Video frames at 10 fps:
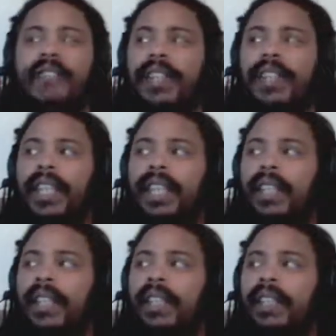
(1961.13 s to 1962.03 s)

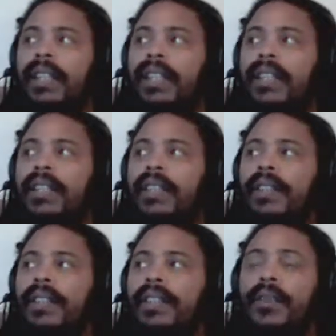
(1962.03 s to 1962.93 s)
everything
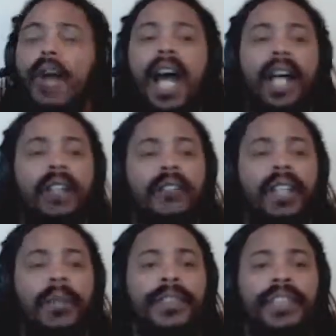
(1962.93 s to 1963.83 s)
to a
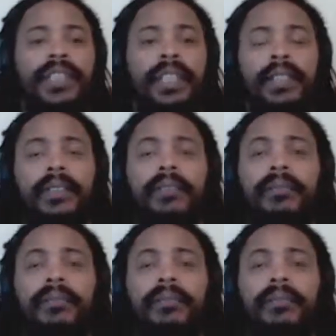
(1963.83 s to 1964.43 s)
higher frequency.